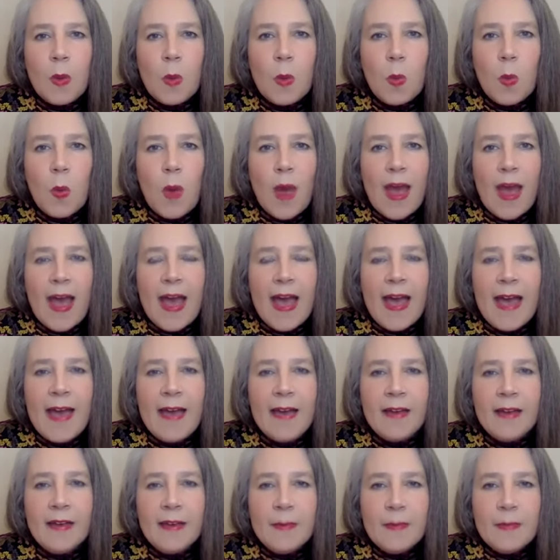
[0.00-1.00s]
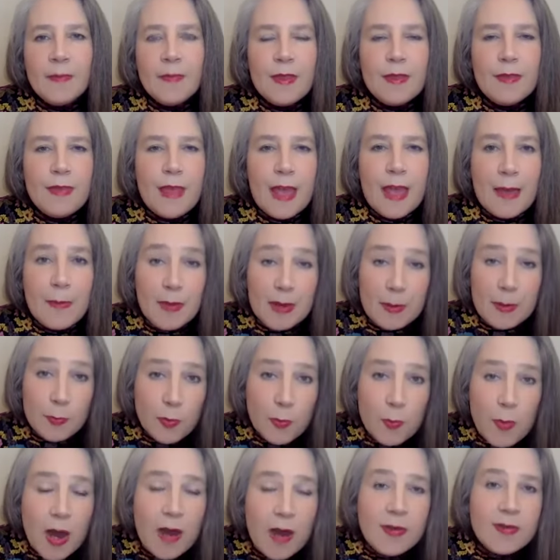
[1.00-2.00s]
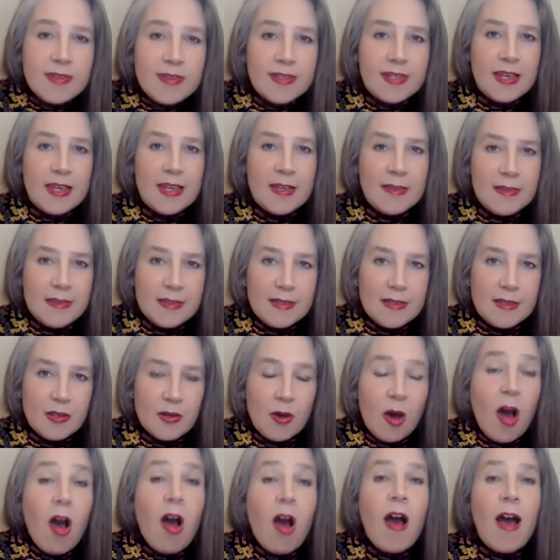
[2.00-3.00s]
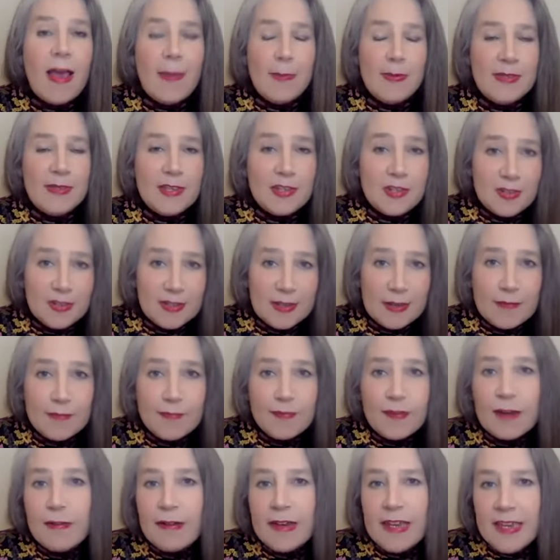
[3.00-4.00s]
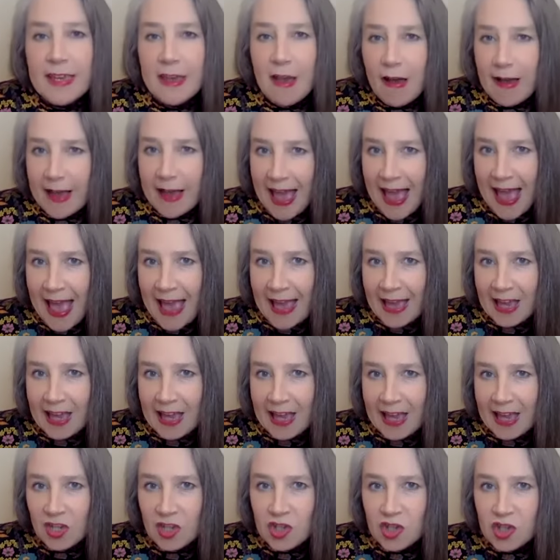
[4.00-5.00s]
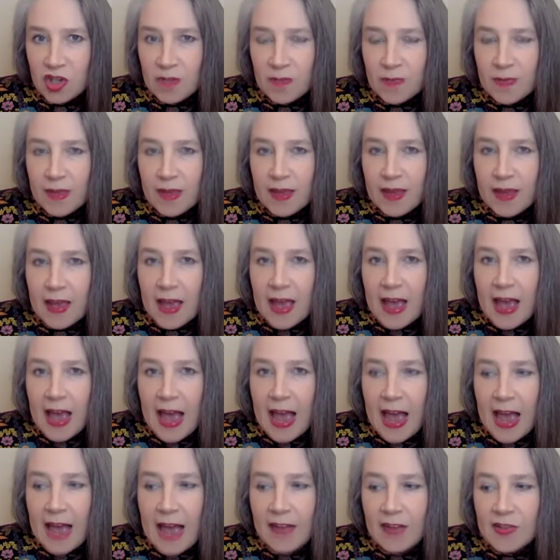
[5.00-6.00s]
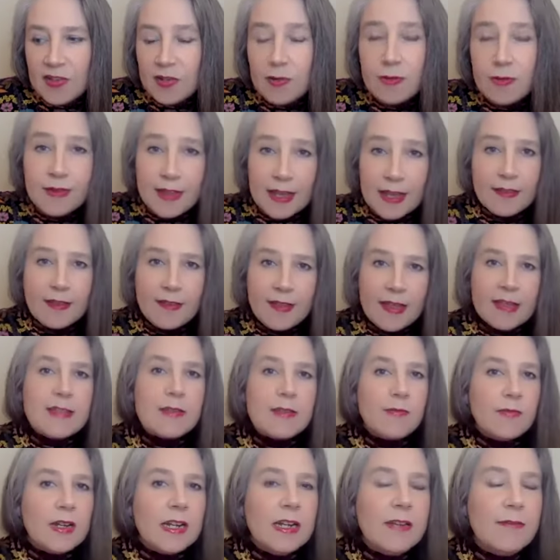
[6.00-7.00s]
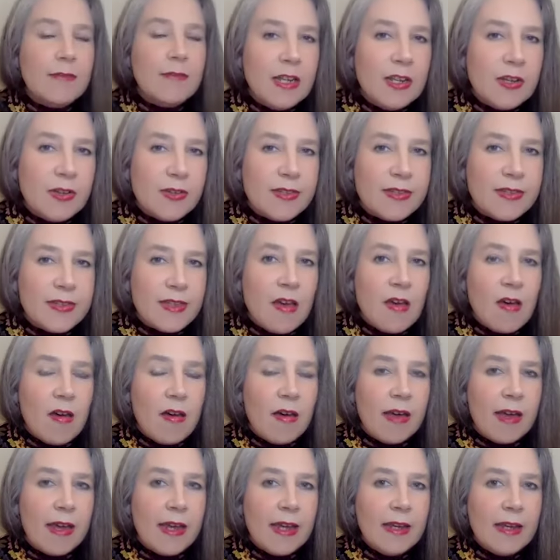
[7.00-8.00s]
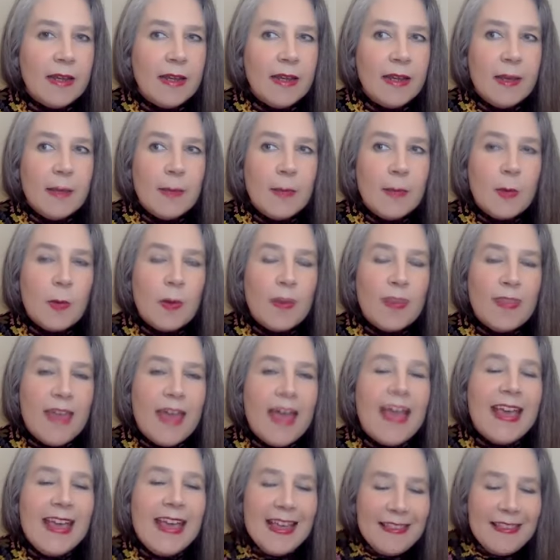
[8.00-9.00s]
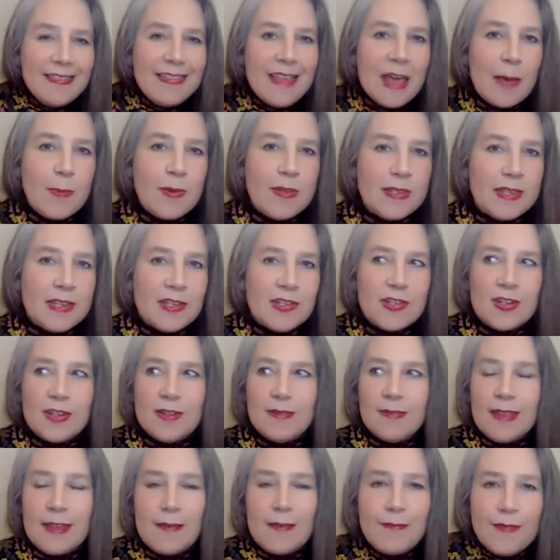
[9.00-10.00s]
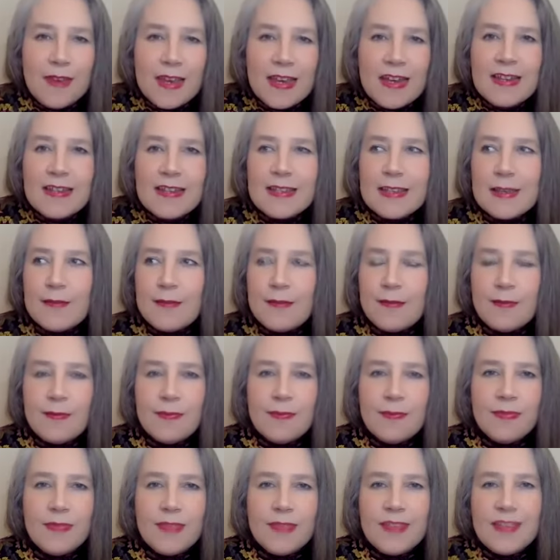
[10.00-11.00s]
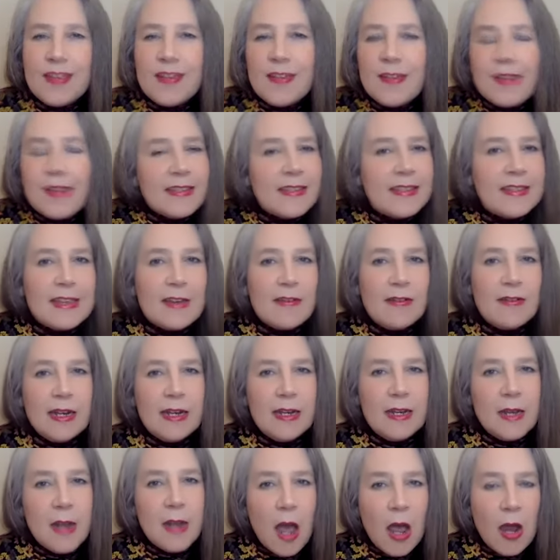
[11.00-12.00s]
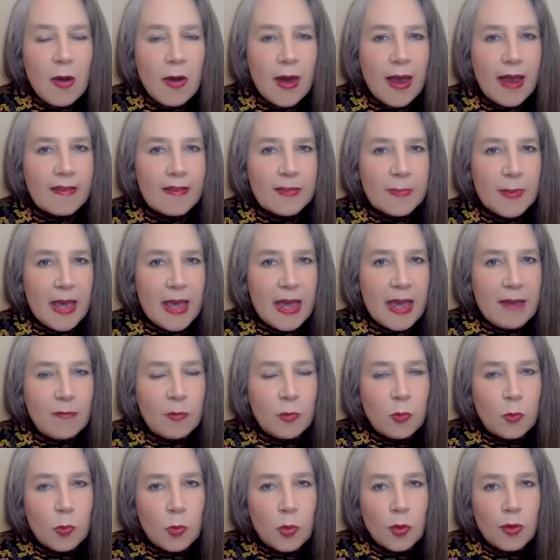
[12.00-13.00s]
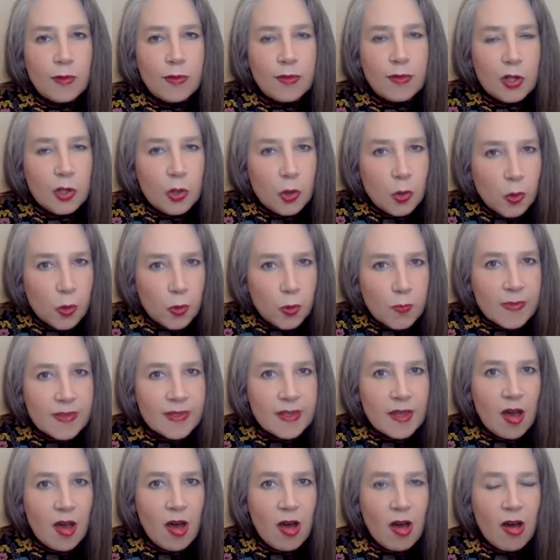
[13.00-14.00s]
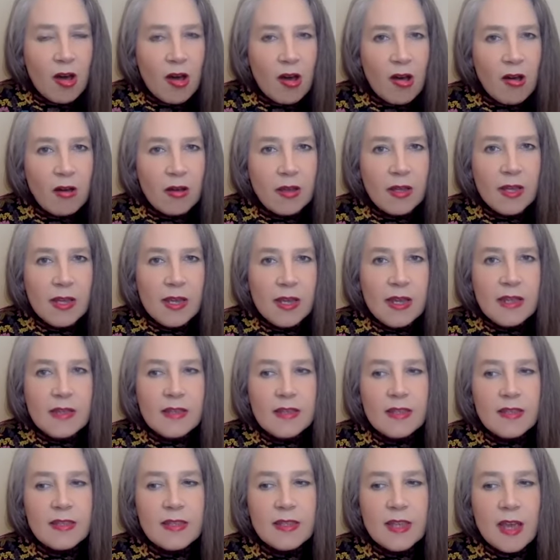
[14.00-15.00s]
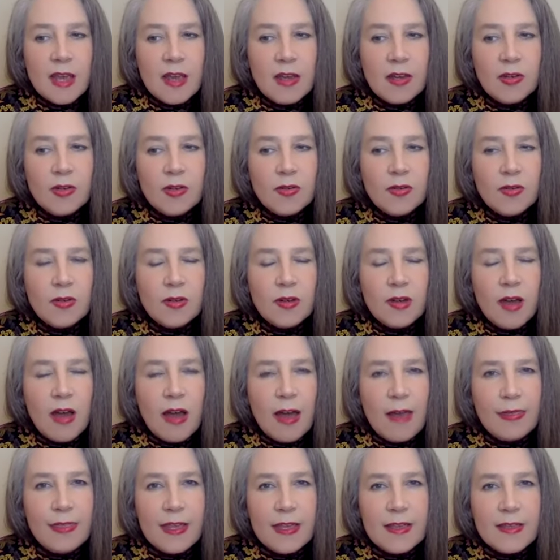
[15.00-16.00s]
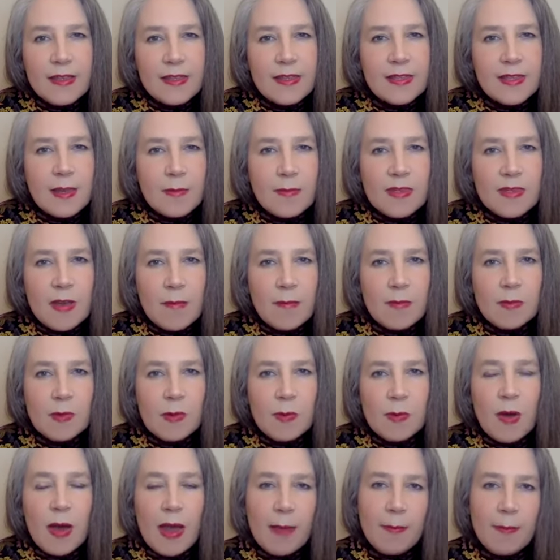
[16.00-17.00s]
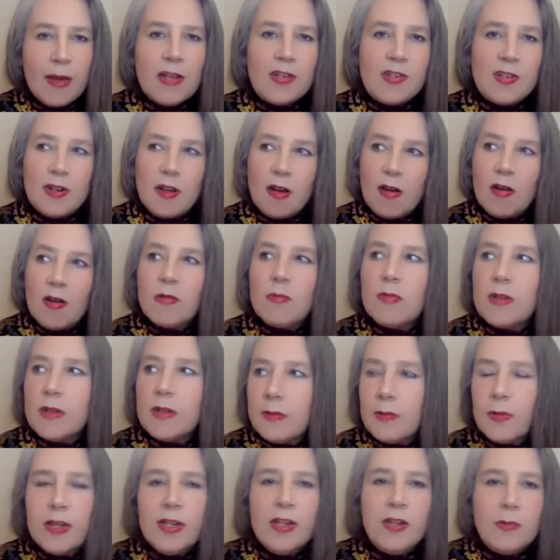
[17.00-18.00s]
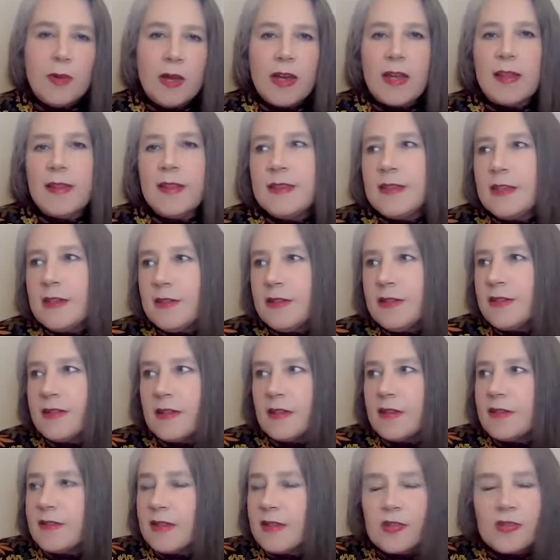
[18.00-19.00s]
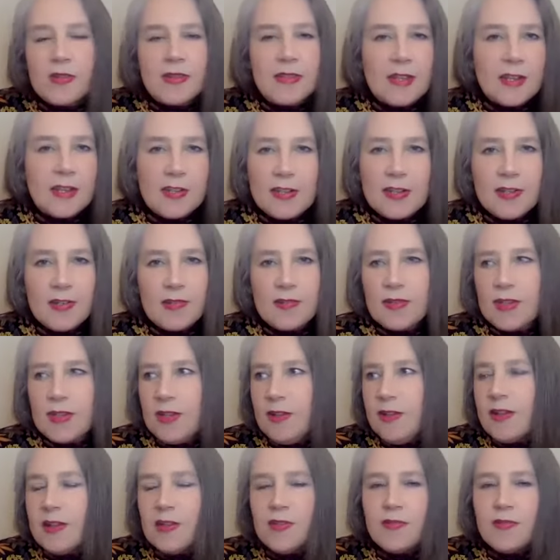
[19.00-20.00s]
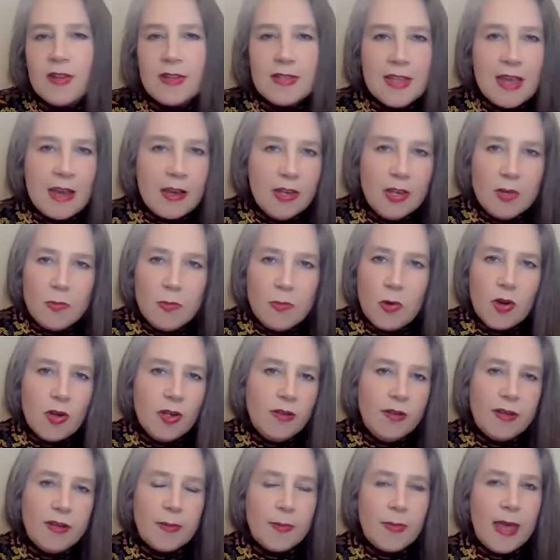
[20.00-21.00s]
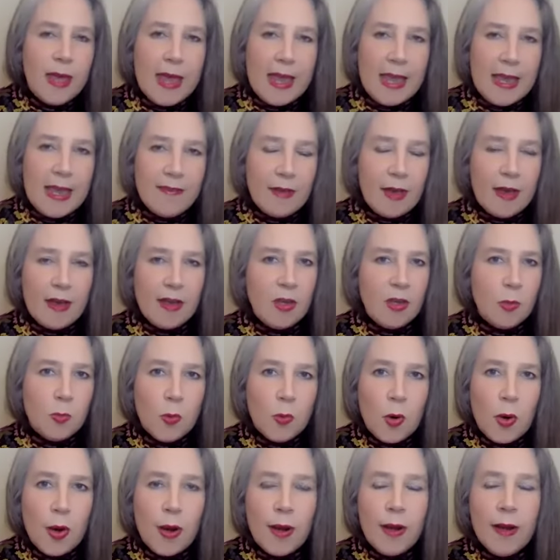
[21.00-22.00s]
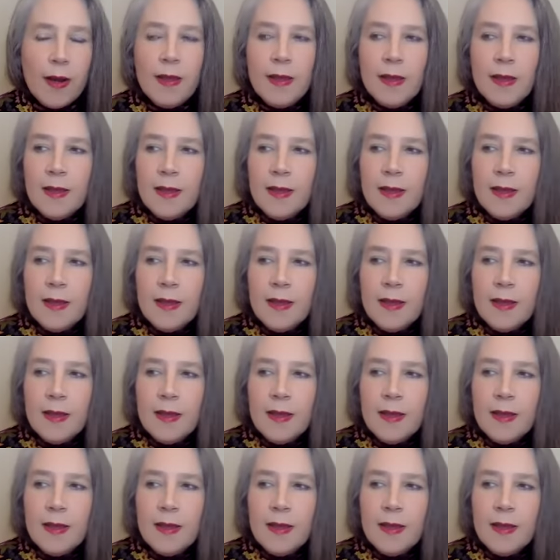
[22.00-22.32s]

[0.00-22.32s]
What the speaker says: where they're being promoted to high positions at a very young age. And you'd think that that's a really, really good sign. But when they're in that position, they feel as if they don't necessarily know how to behave or what the norms are. So I think sometimes we might imagine, oh, well, when you work in this industry, such and such industry, you can dress how you want, you can behave how you want.